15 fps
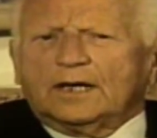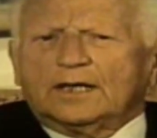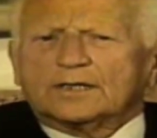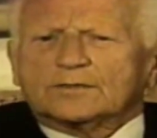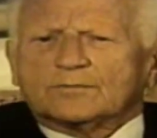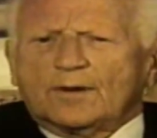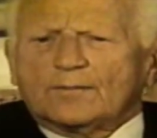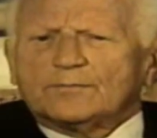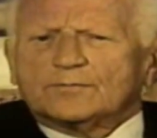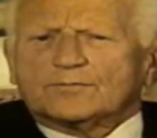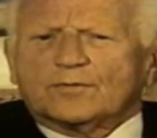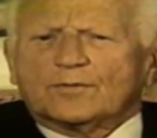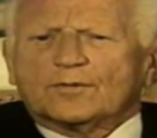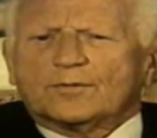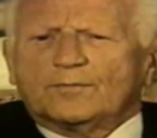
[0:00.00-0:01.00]
He got his
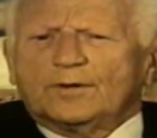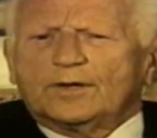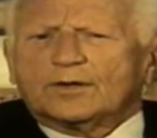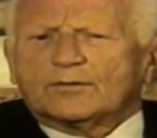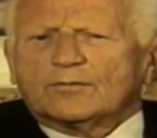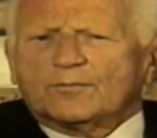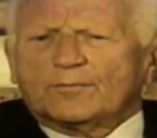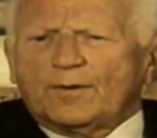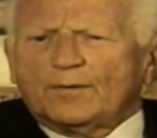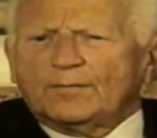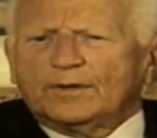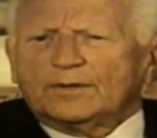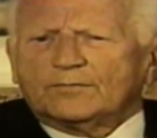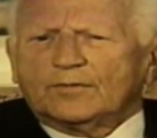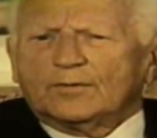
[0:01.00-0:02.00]
weapons from the Dominican
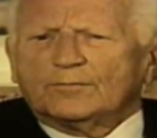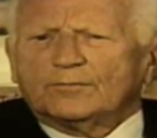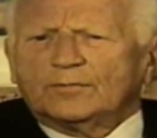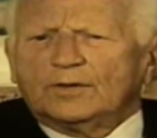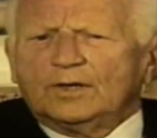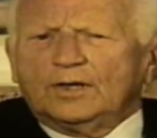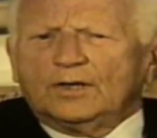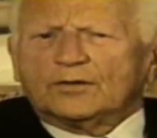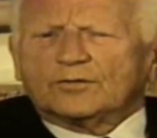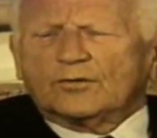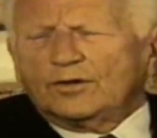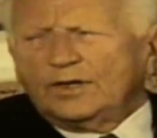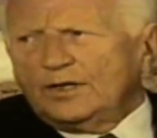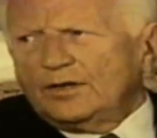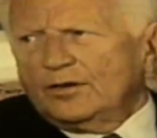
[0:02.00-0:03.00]
Republic, from
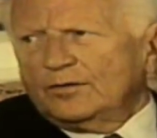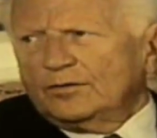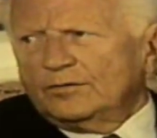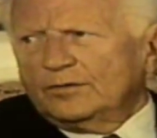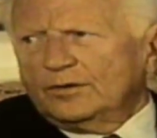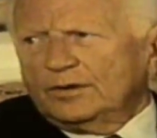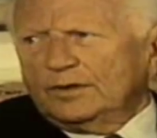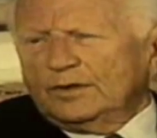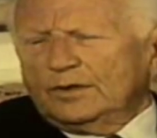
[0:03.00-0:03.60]
Trujillo,